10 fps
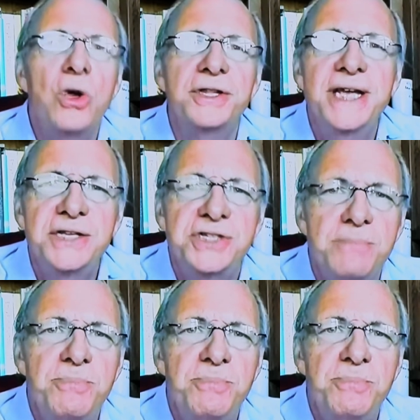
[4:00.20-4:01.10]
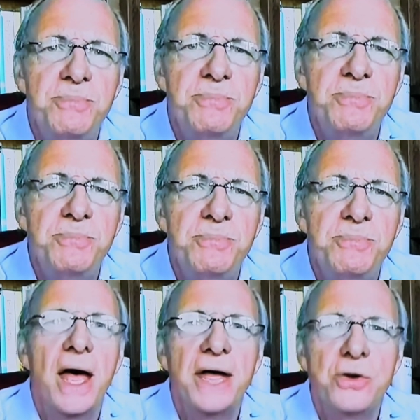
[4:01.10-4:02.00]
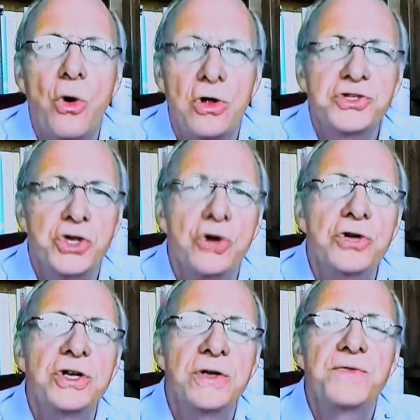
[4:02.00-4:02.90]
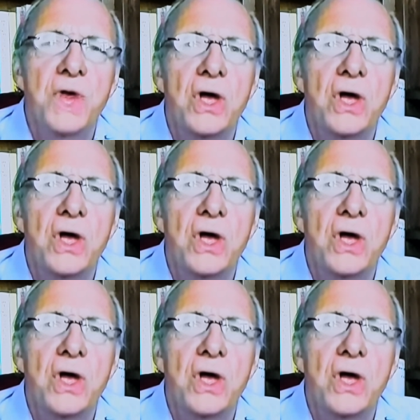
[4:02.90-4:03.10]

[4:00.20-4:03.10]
need to be an alternative